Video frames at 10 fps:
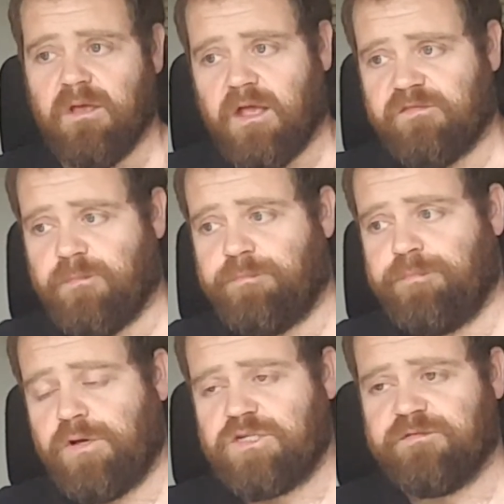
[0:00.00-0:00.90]
It's the
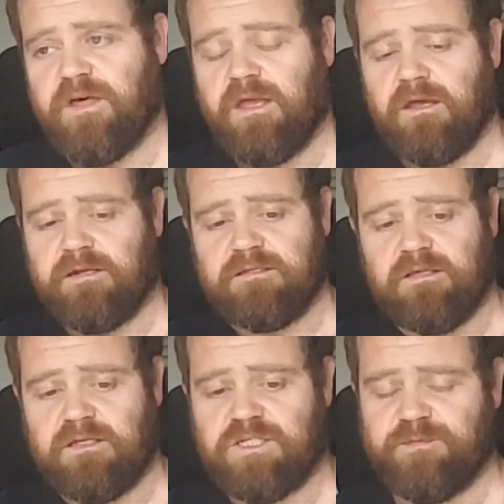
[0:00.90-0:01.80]
push of that air into
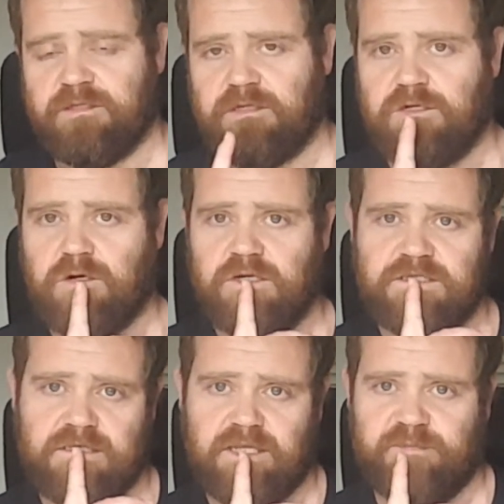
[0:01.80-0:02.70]
the instrument that
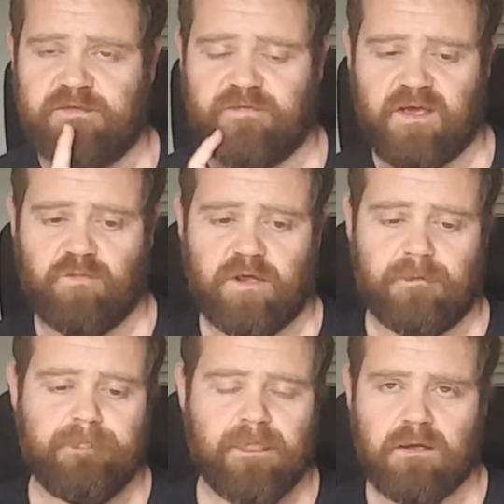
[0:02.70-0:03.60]
causes the lips to vibrate.
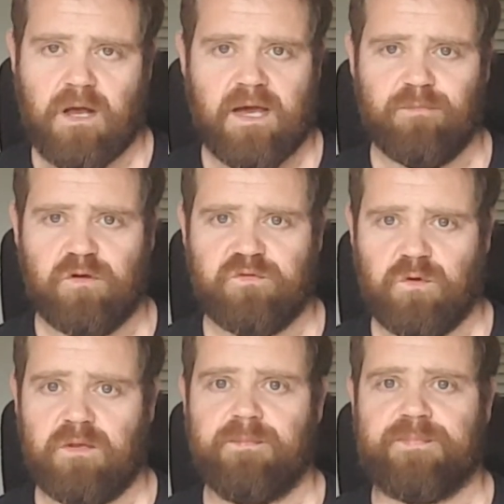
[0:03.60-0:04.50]
I'm not
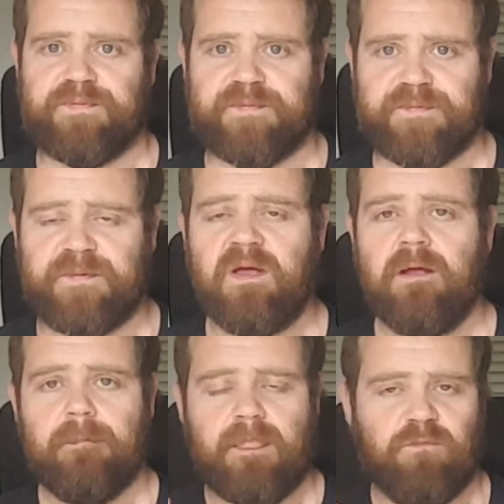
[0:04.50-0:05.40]
doing
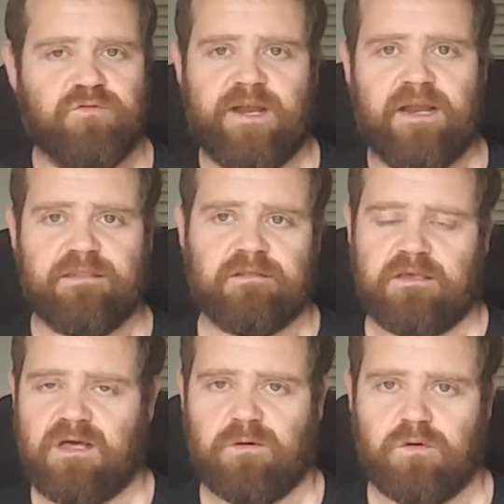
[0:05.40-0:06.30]
anything
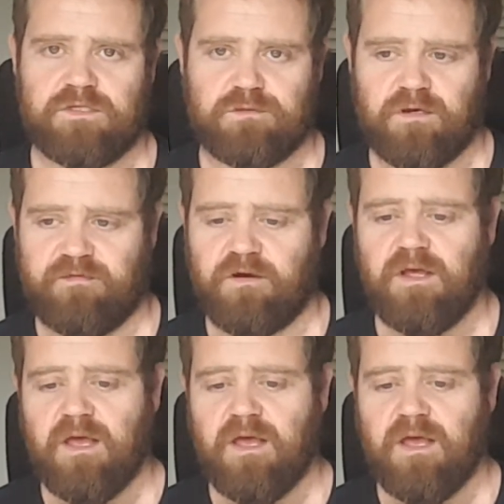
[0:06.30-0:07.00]
like that whatsoever.